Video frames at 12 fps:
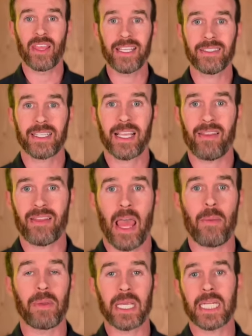These can
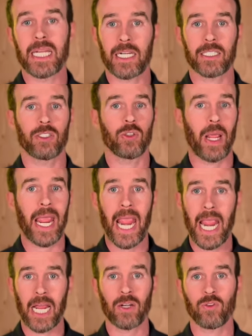then be connected to a
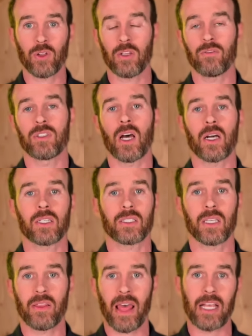handful of
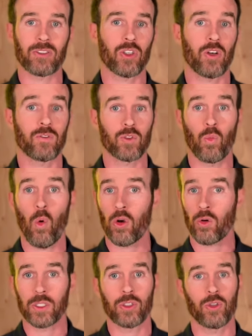ducts that serves
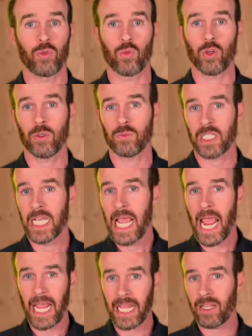one or two rooms
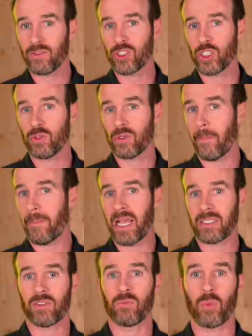and gives you the
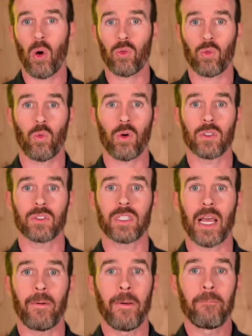best of both worlds.
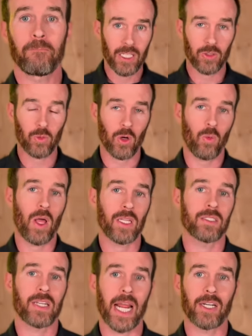Now, these work well
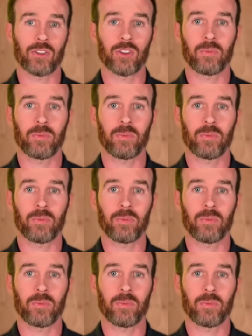in tighter